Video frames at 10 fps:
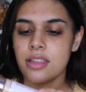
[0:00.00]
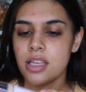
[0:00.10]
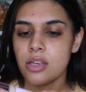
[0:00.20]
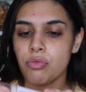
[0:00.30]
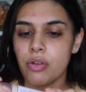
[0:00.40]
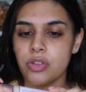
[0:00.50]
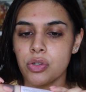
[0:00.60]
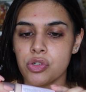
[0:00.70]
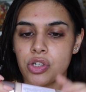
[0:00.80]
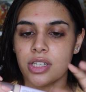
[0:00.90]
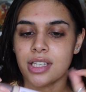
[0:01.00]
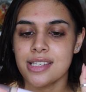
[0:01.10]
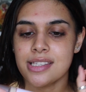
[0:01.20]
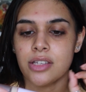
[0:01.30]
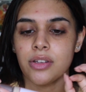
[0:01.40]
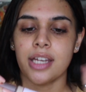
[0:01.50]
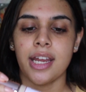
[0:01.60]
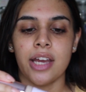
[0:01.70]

the Revolution Conceal and